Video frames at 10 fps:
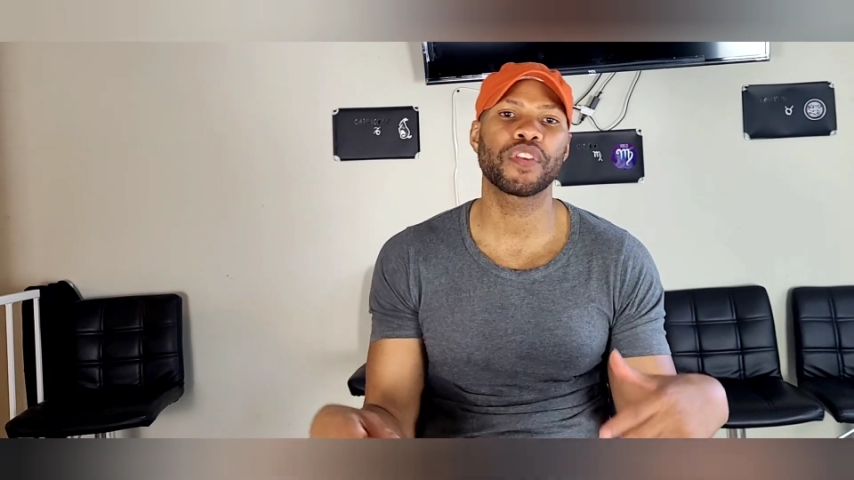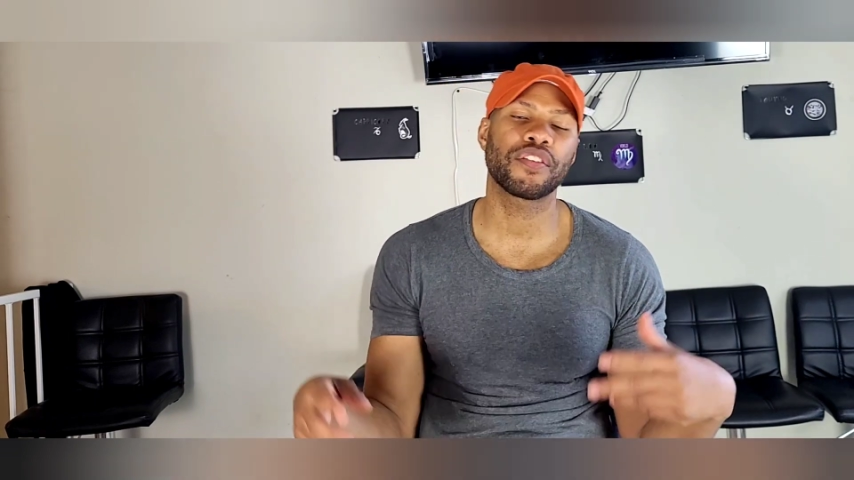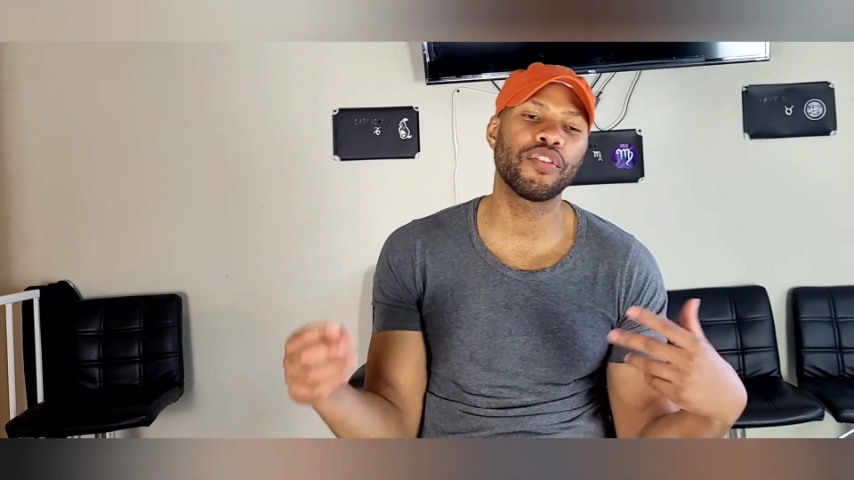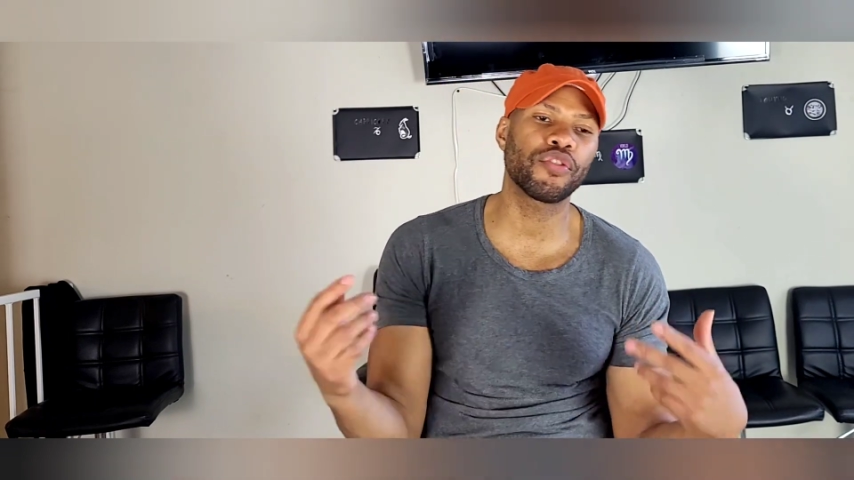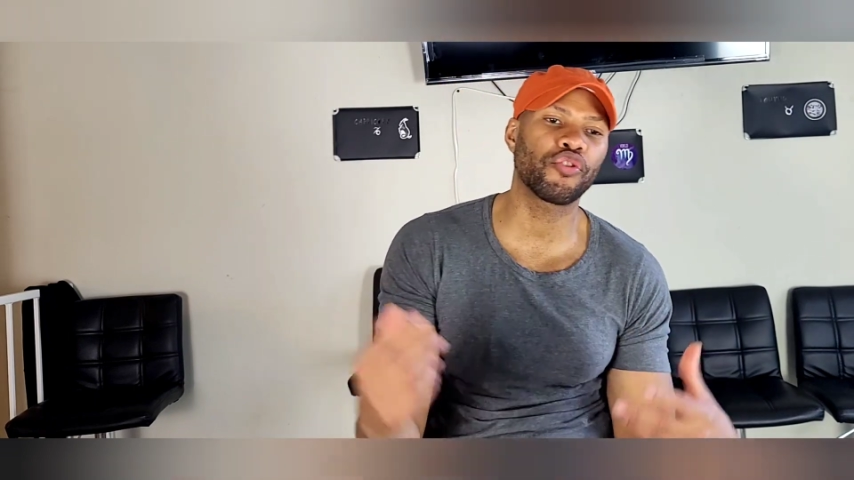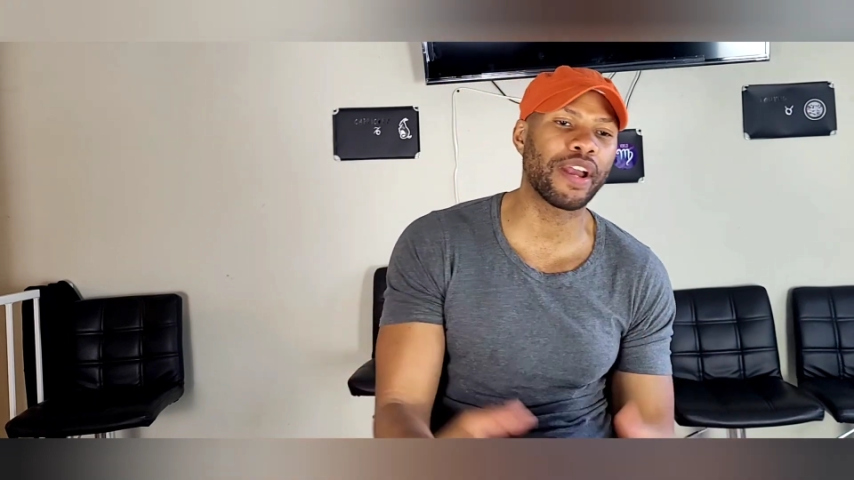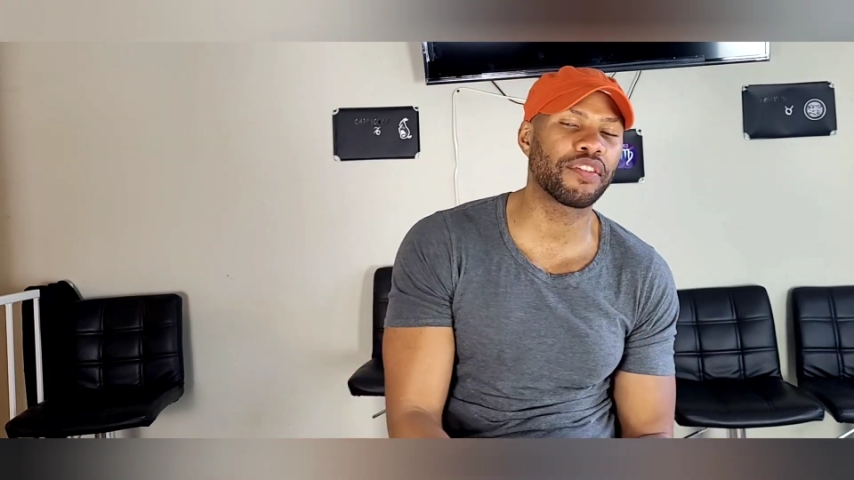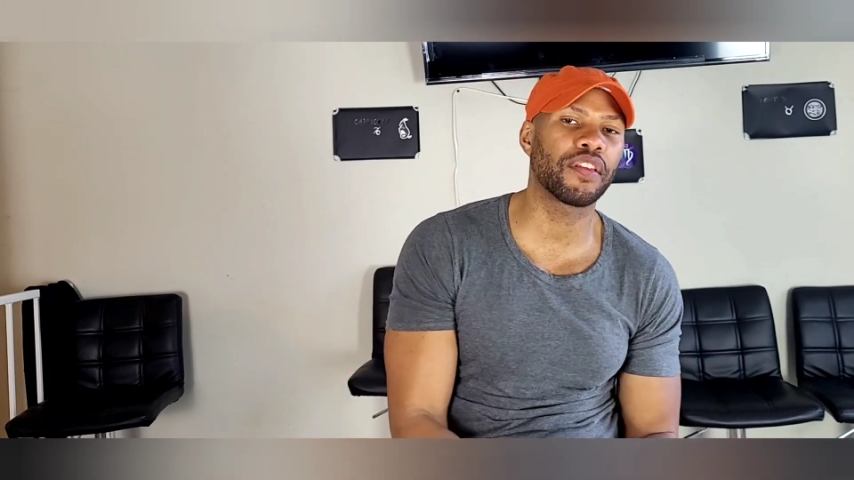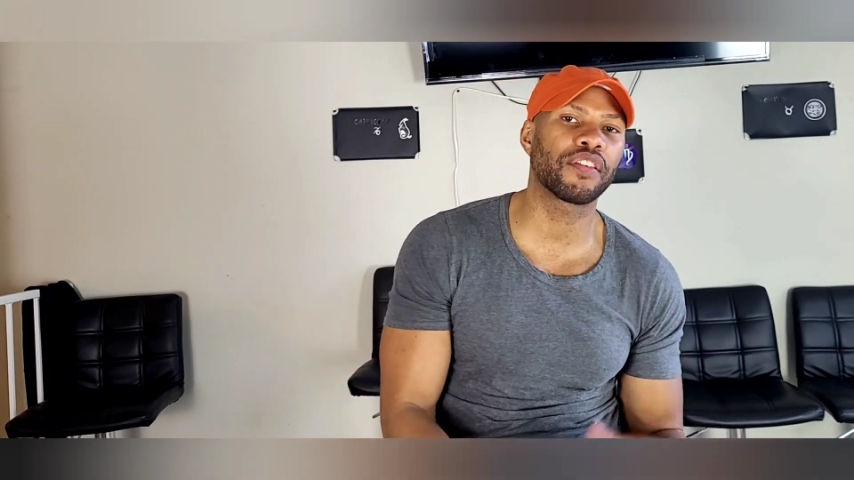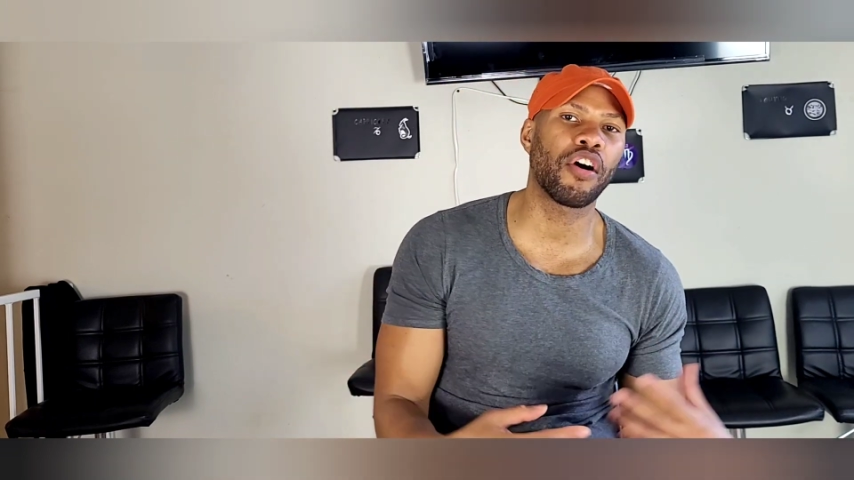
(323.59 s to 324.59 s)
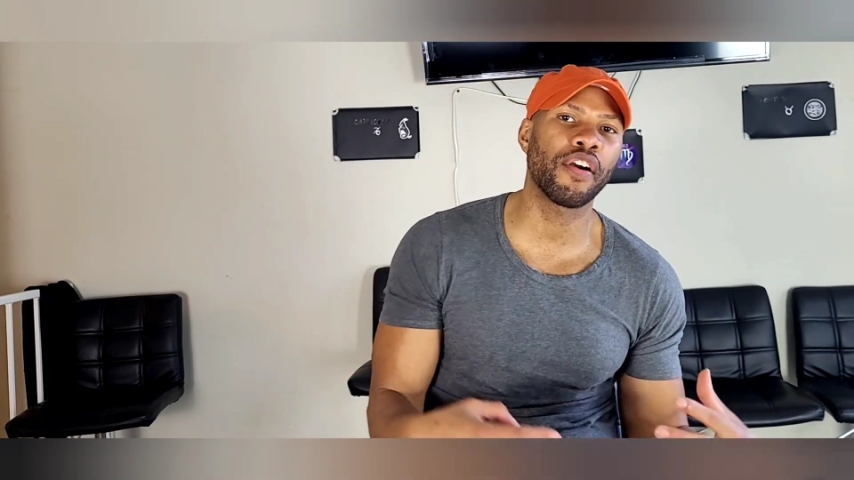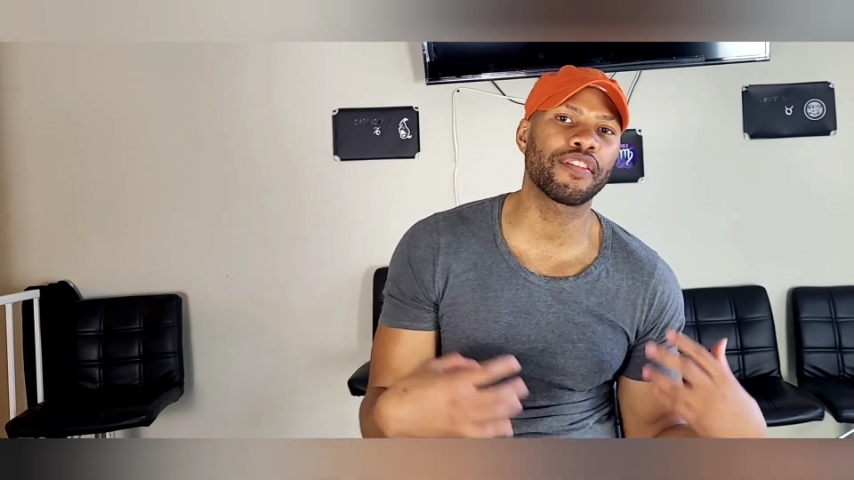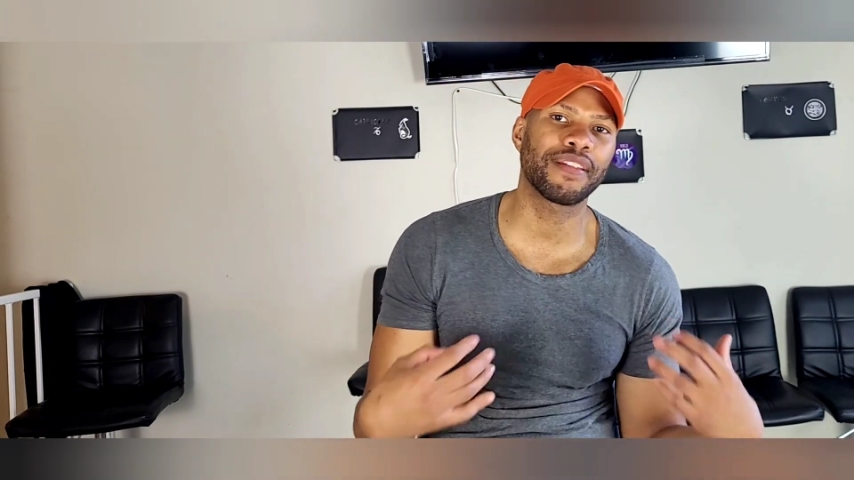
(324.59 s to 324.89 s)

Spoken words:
She was attracted to the Taurus